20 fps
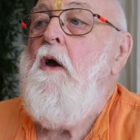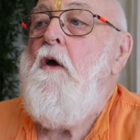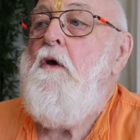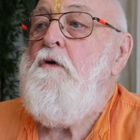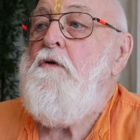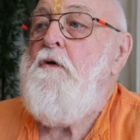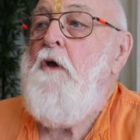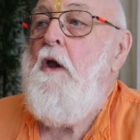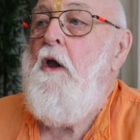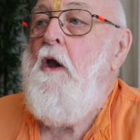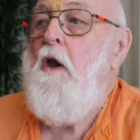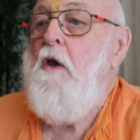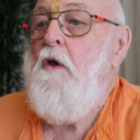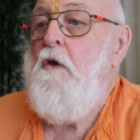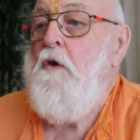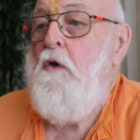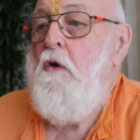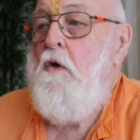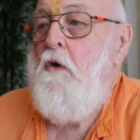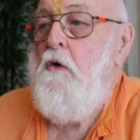He said,
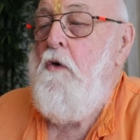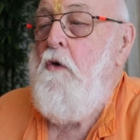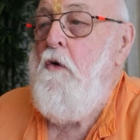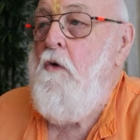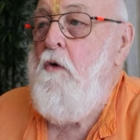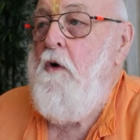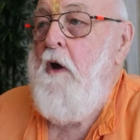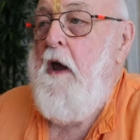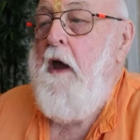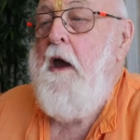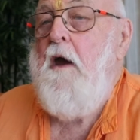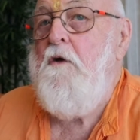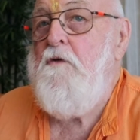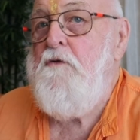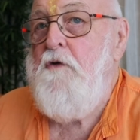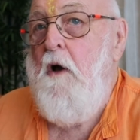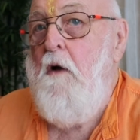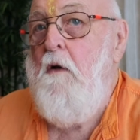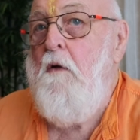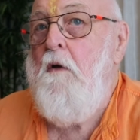and you're a
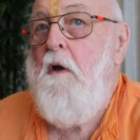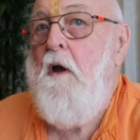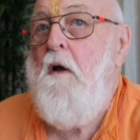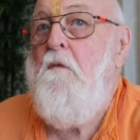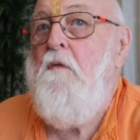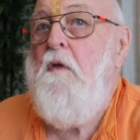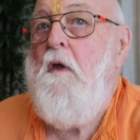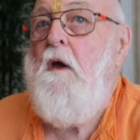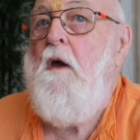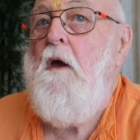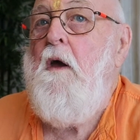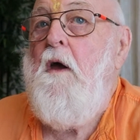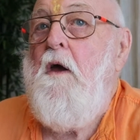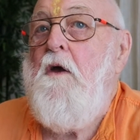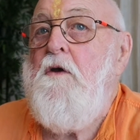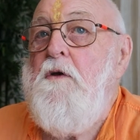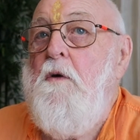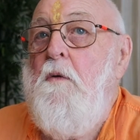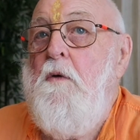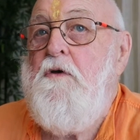householder.
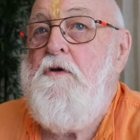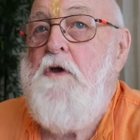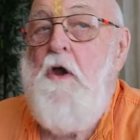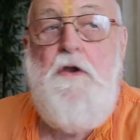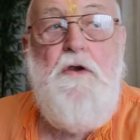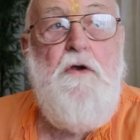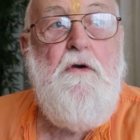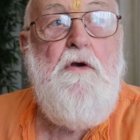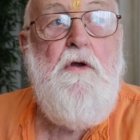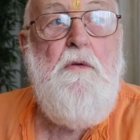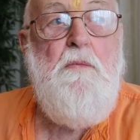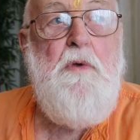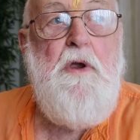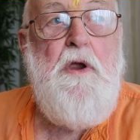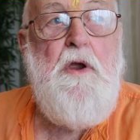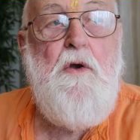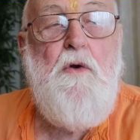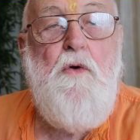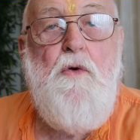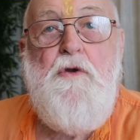So he said, you can
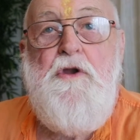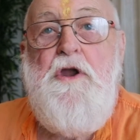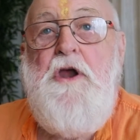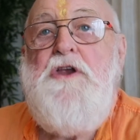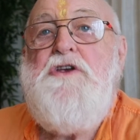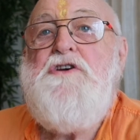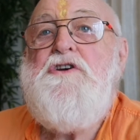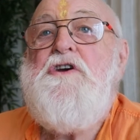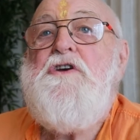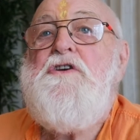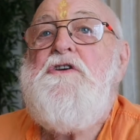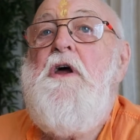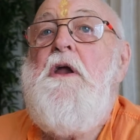be a Kutichika